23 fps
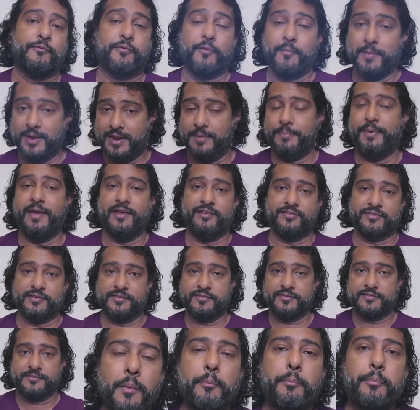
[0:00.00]
many
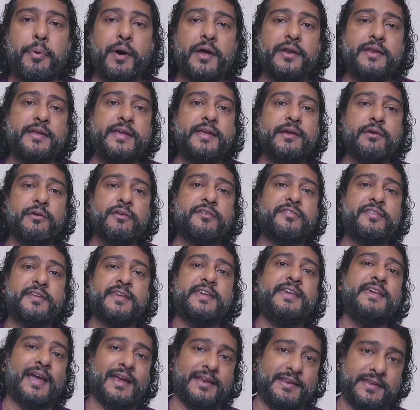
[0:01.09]
patients. But here's the
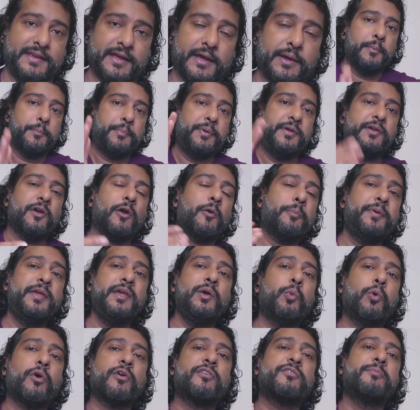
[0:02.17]
key idea. PRP
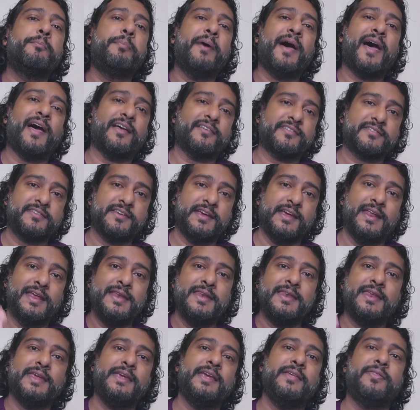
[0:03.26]
works best in a
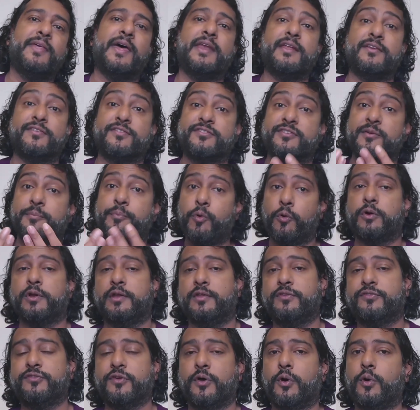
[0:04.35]
knee that is
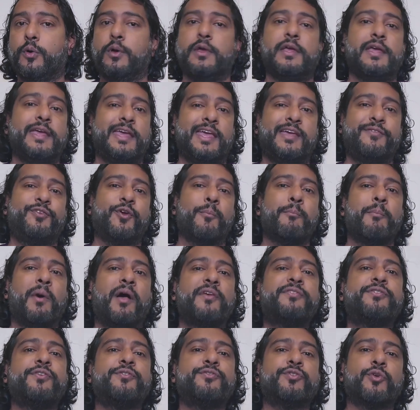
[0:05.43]
supported. So if your
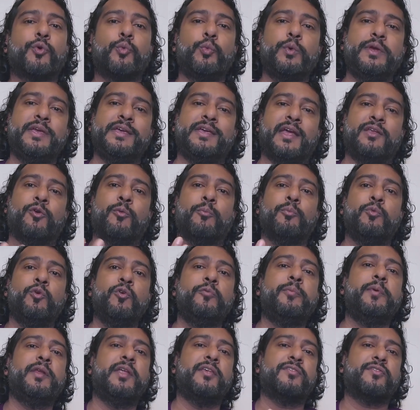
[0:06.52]
muscles are weak and your
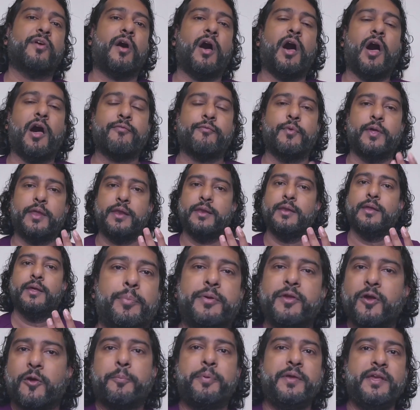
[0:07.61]
movement is off, then
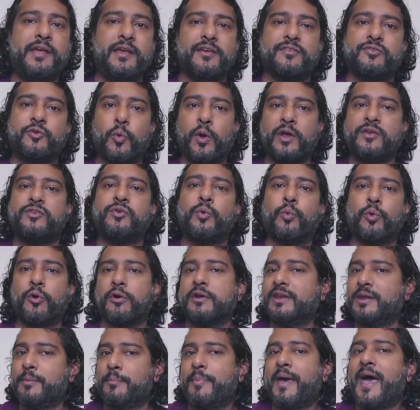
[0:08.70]
PRP is going to
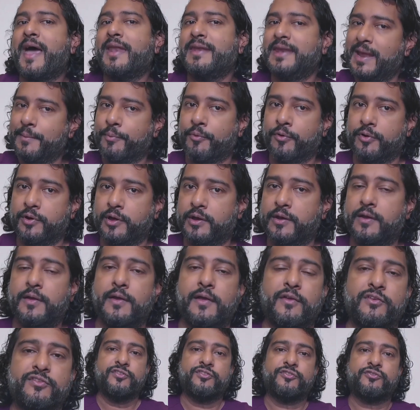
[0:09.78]
work in a bad neighborhood.
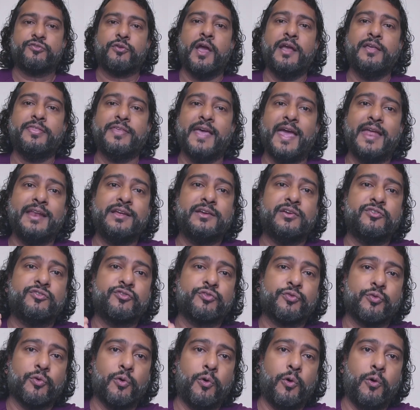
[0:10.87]
Strength and
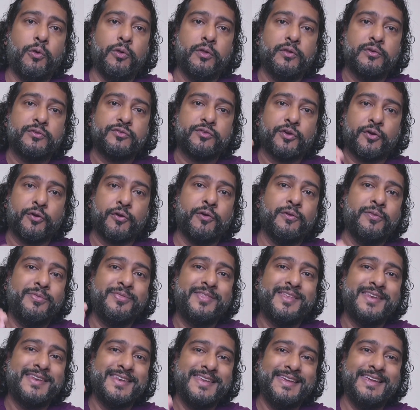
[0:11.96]
control
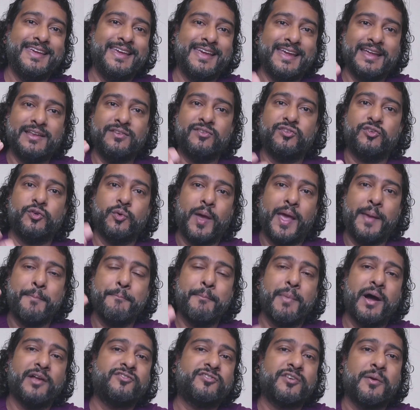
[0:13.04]
turn the knee into a
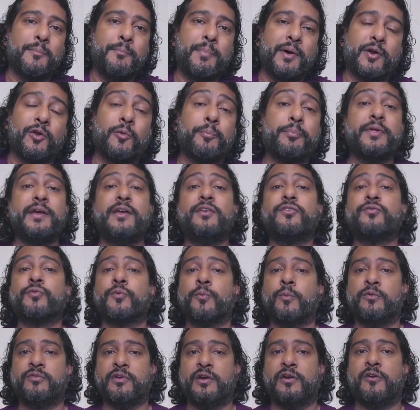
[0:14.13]
much better place
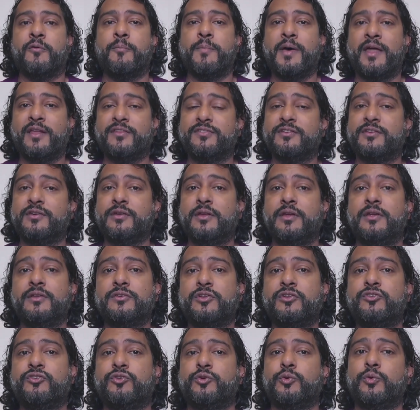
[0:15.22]
for regenerative medicine
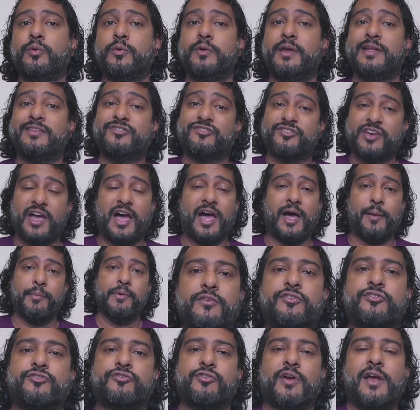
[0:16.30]
to do its job.
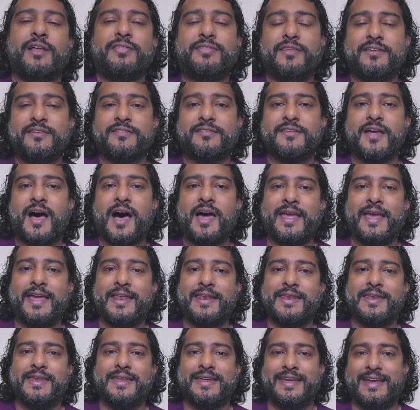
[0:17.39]
Strength is not
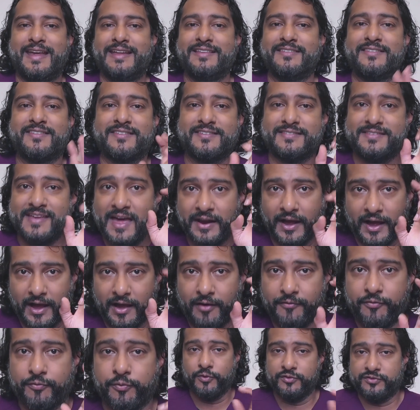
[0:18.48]
instead
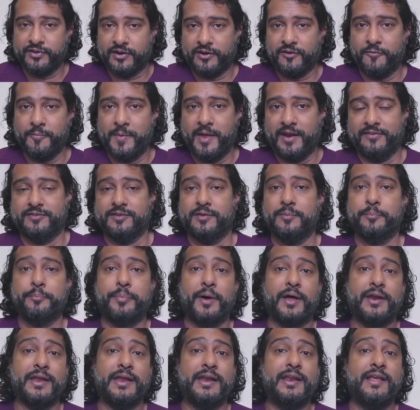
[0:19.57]
of regenerative medicine,
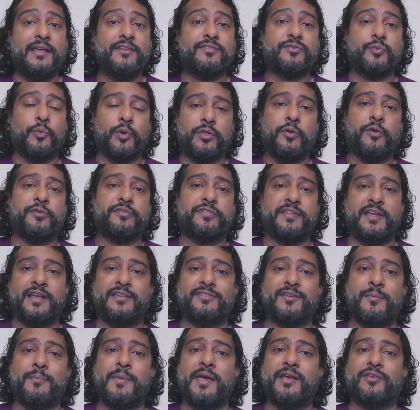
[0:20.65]
but it is one of those
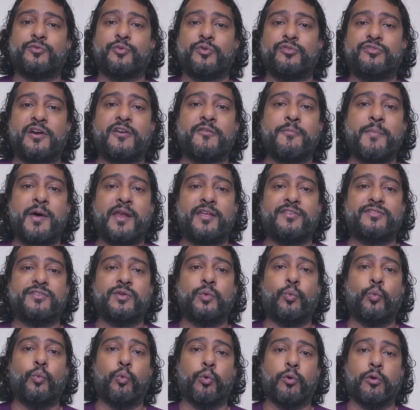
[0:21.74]
things that makes regenerative
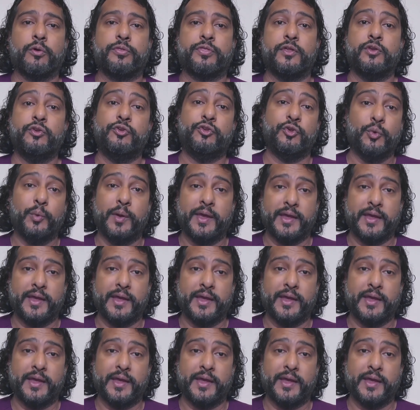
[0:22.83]
medicine worth doing.